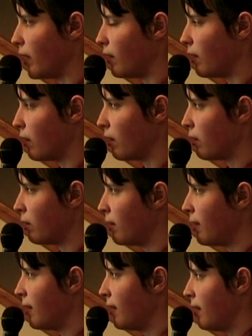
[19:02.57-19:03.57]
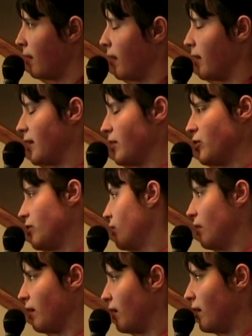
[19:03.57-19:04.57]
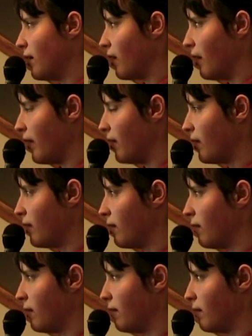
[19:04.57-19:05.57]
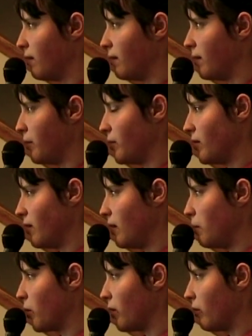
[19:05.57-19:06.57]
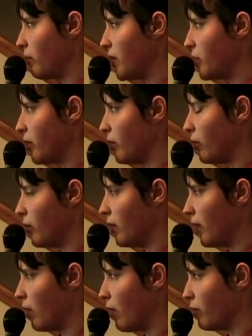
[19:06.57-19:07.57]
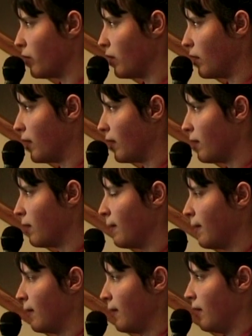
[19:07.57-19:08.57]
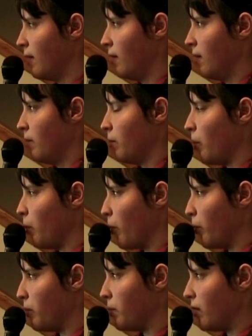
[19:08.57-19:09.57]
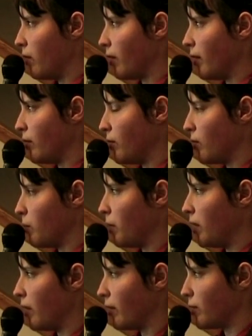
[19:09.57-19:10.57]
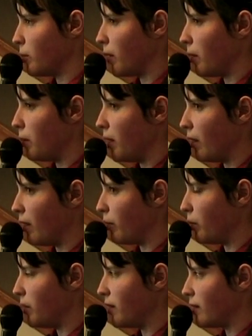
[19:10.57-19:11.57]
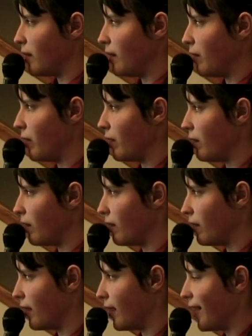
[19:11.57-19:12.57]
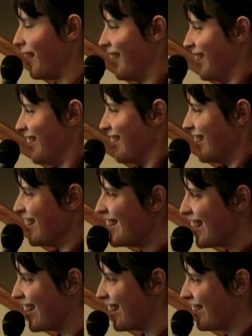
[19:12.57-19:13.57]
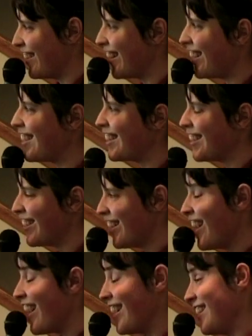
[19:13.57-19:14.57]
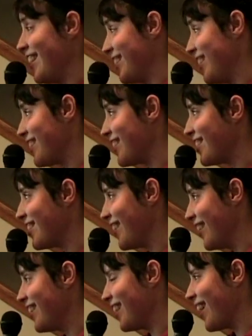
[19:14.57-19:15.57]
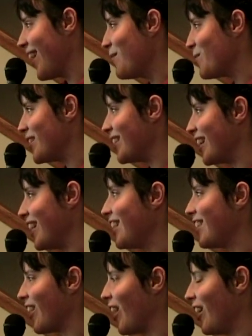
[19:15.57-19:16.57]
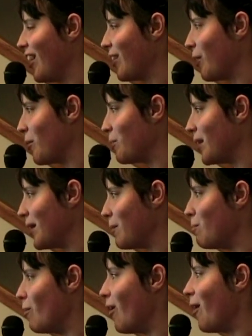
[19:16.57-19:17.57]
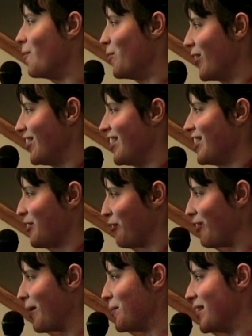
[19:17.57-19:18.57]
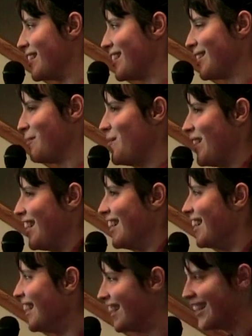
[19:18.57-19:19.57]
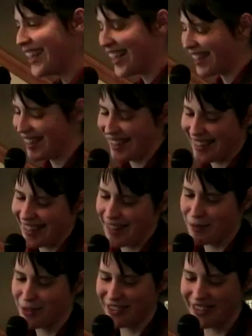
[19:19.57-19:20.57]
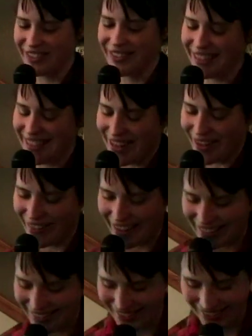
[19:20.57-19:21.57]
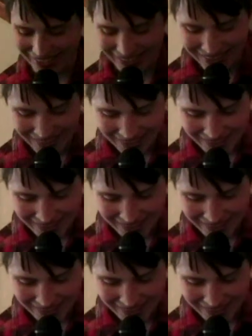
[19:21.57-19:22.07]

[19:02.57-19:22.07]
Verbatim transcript: right there. And that's just the thing that, like, it was a thing part of my childhood, like often, like, my mom would be talking to somebody else about me, and I would be standing right there, like, and I like, and I, that's the thing that happened. I, I like how I'm like, Mom, what does feminist mean? And I get absolutely no answer.